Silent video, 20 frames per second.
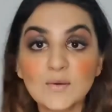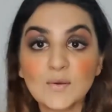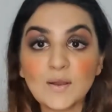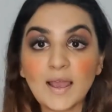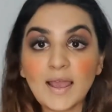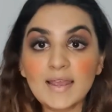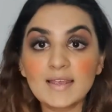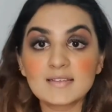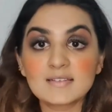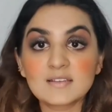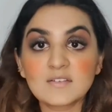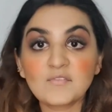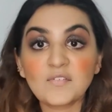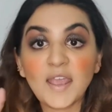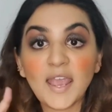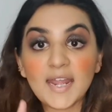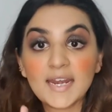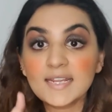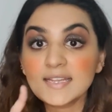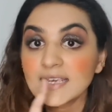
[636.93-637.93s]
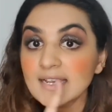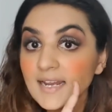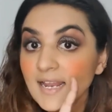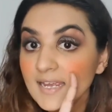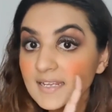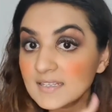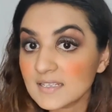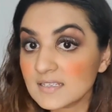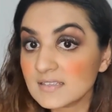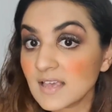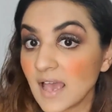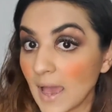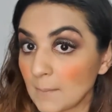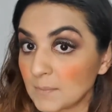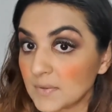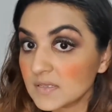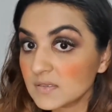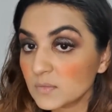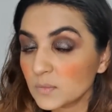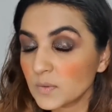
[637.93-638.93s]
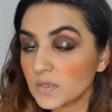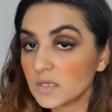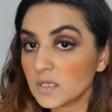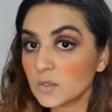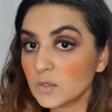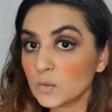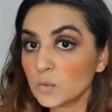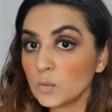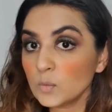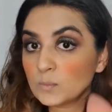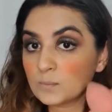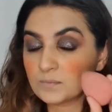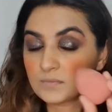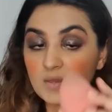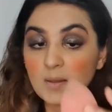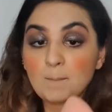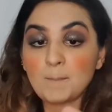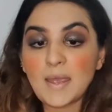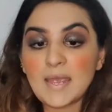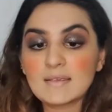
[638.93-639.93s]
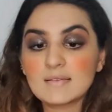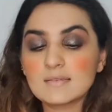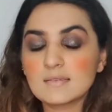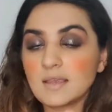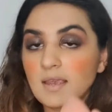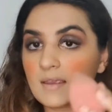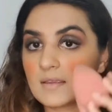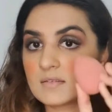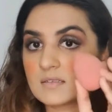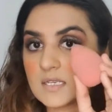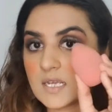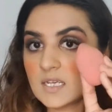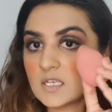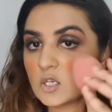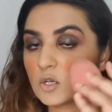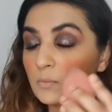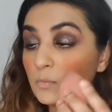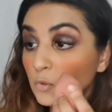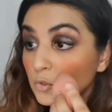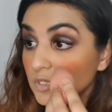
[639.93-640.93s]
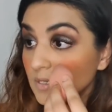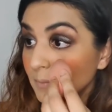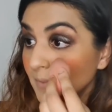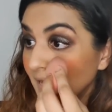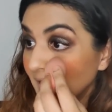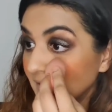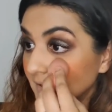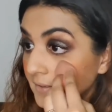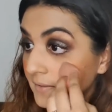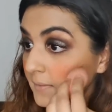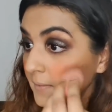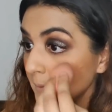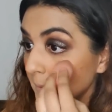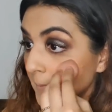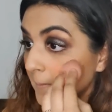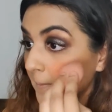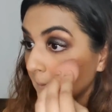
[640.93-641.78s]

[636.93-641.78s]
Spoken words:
guys, if anything like this happens with you, the best thing, take your beauty blender